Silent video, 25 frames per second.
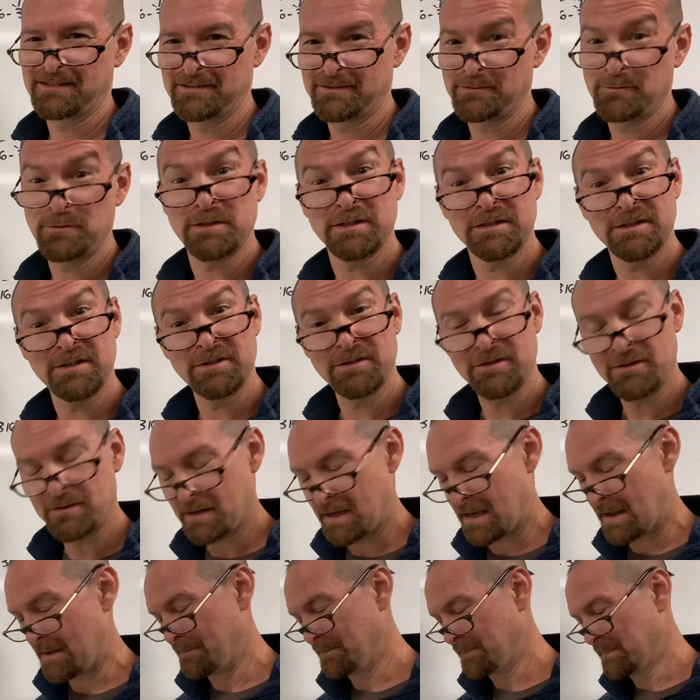Which did you
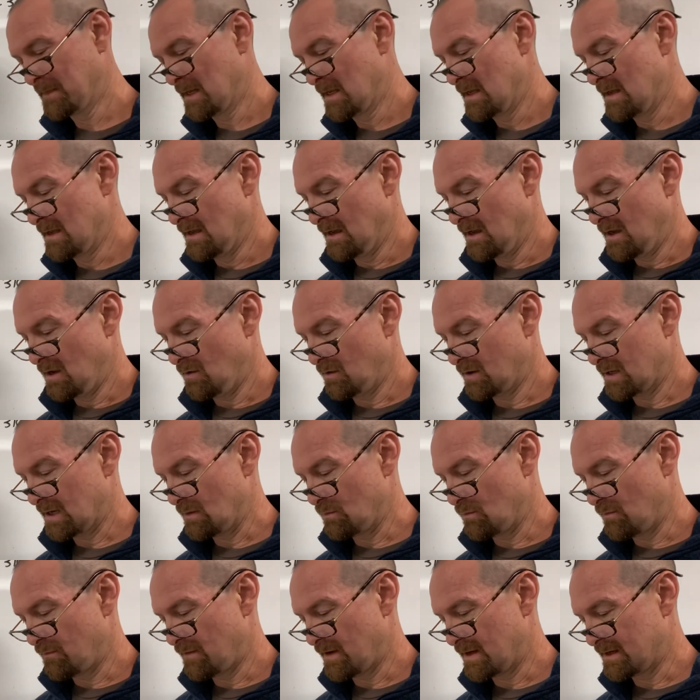get? Okay,
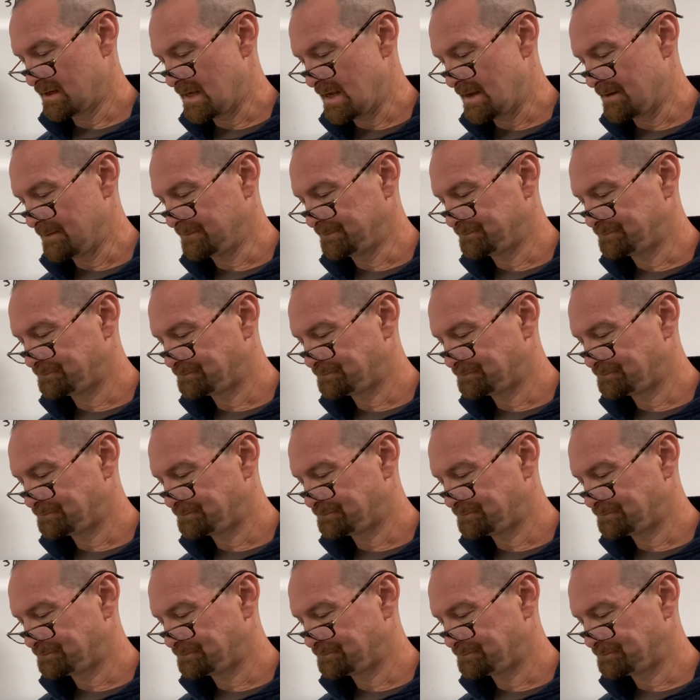we'll find out.